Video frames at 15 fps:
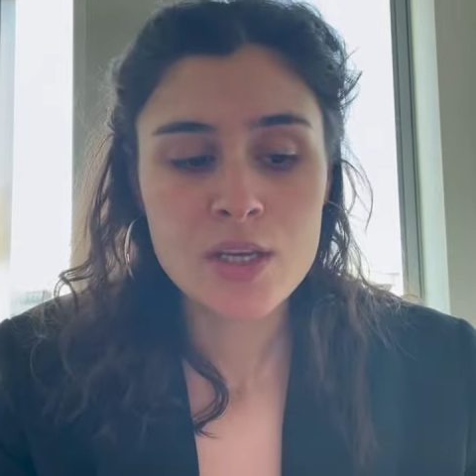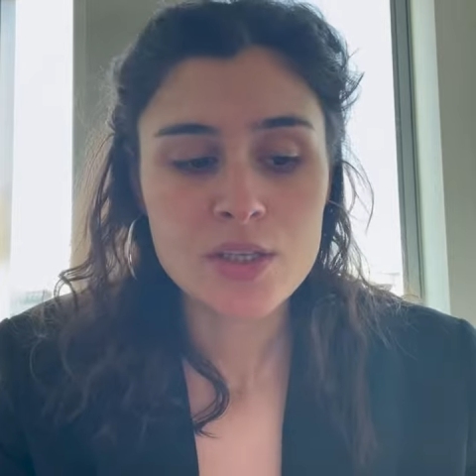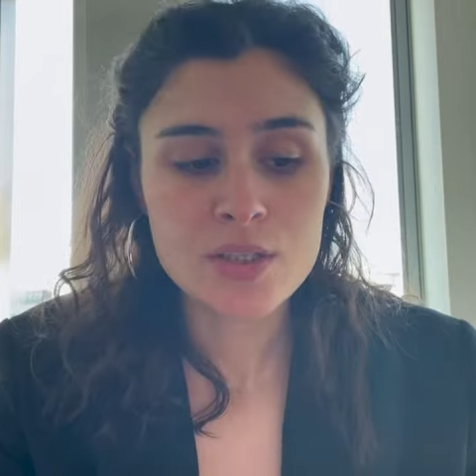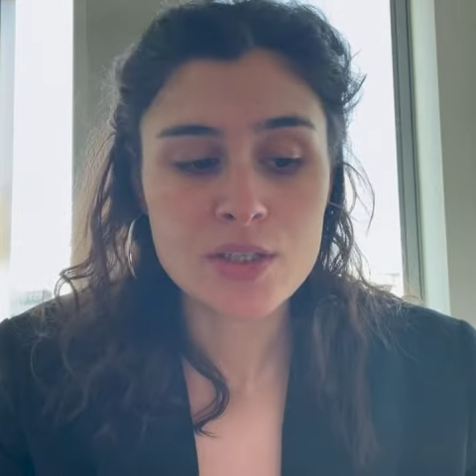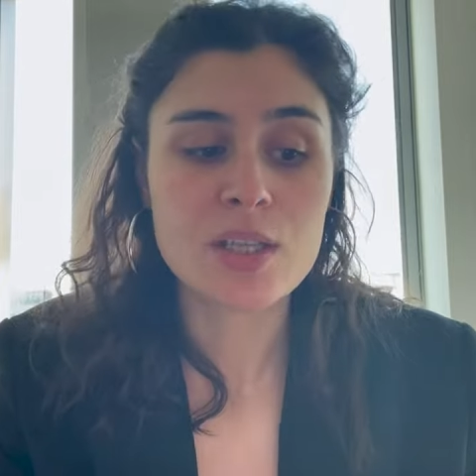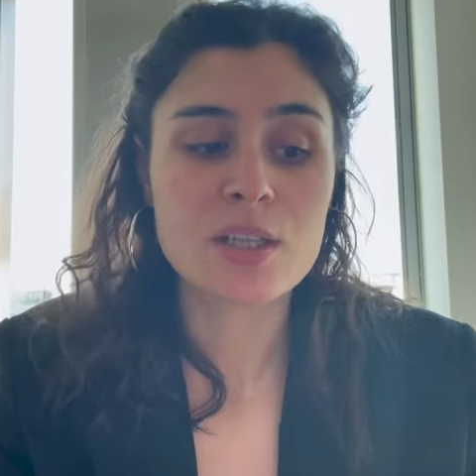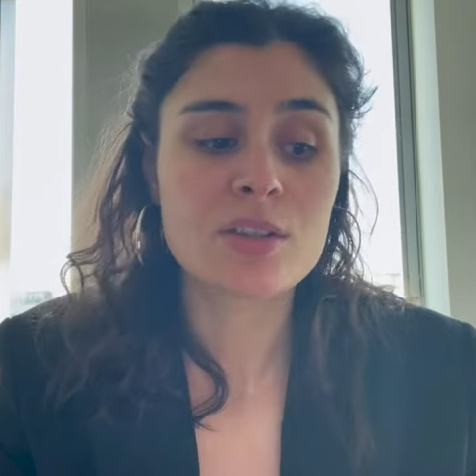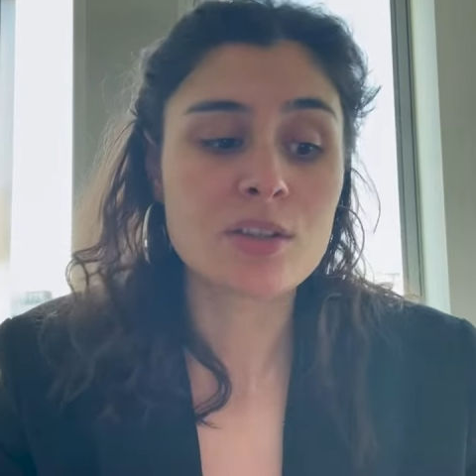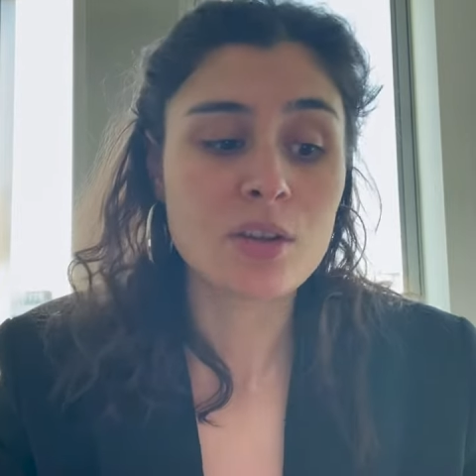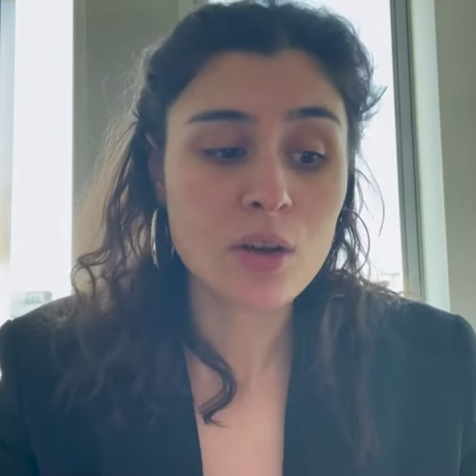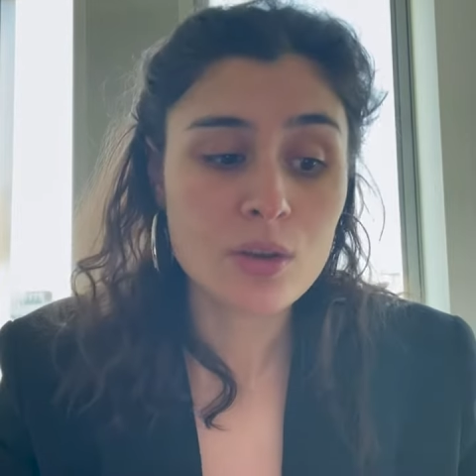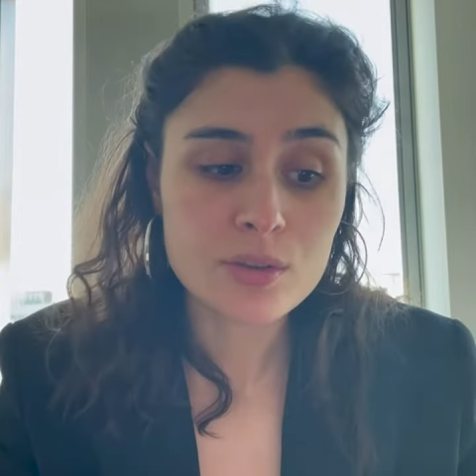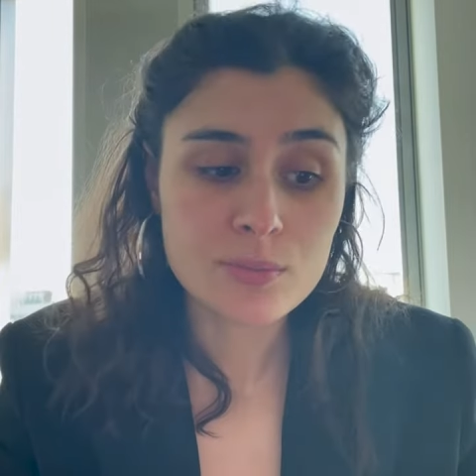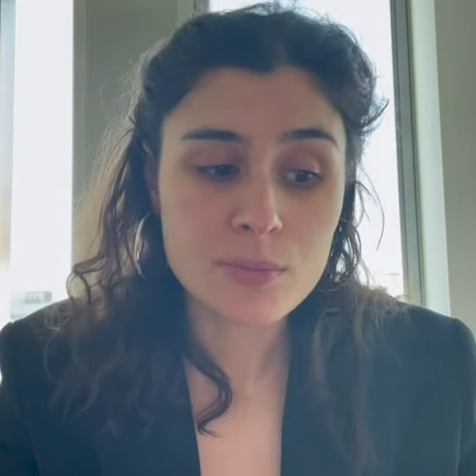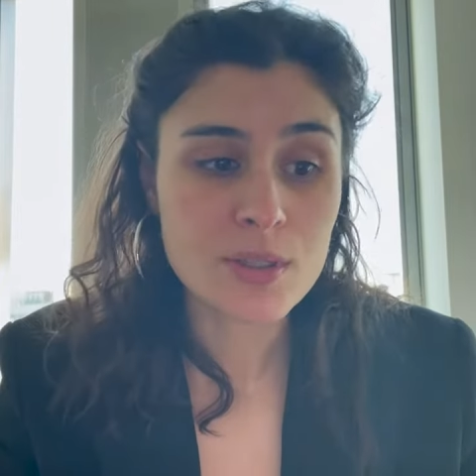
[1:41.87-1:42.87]
She
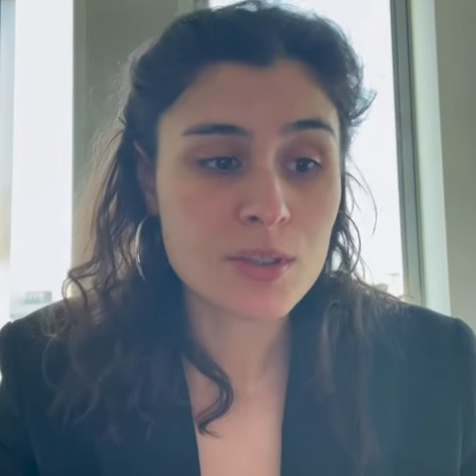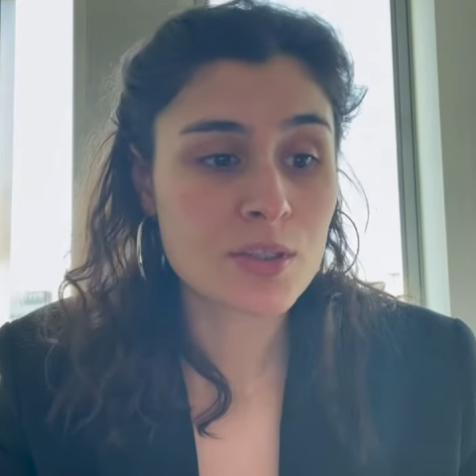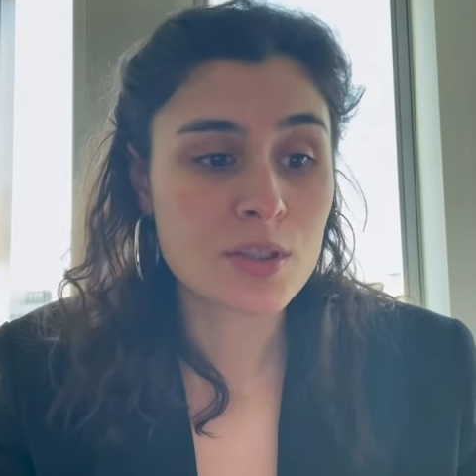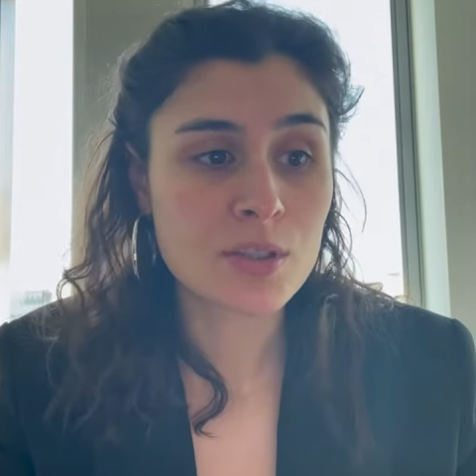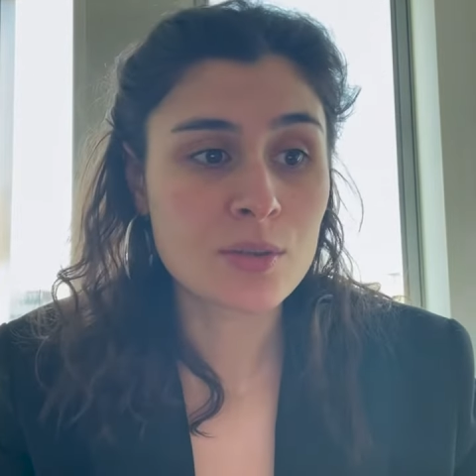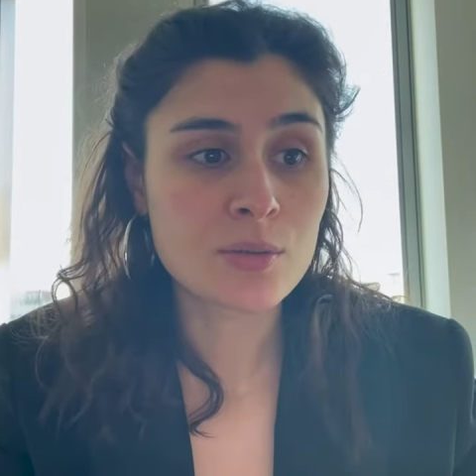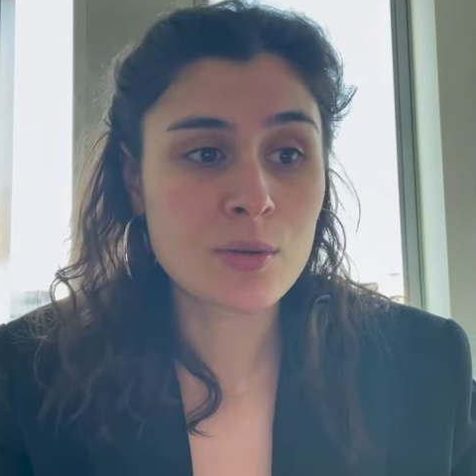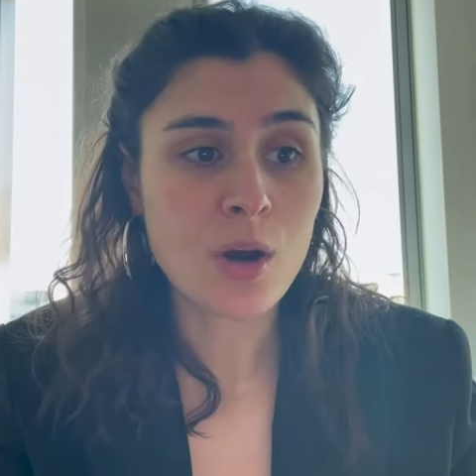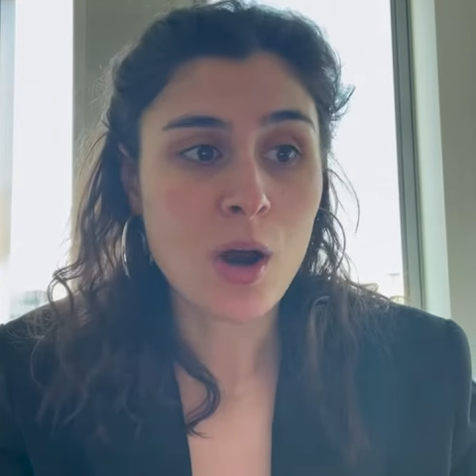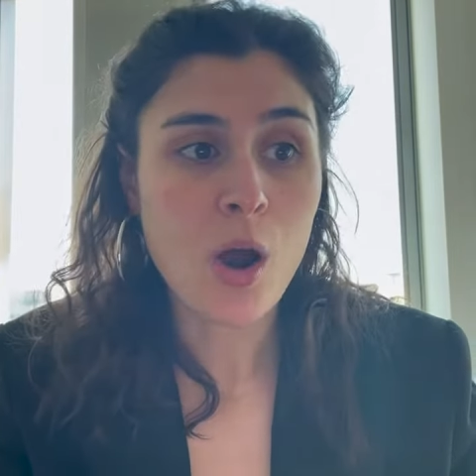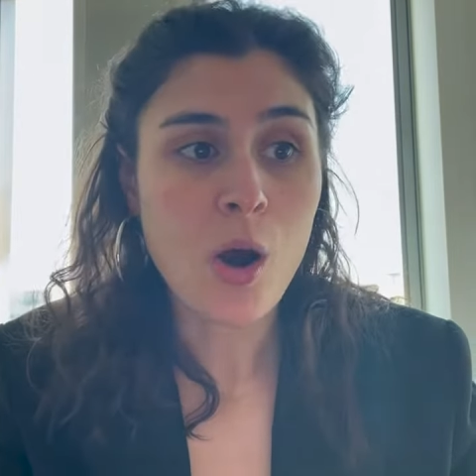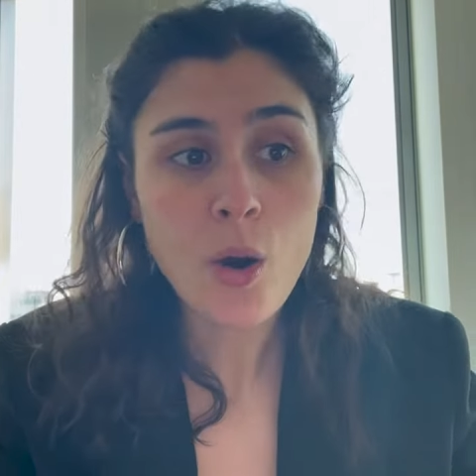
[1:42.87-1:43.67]
taught me to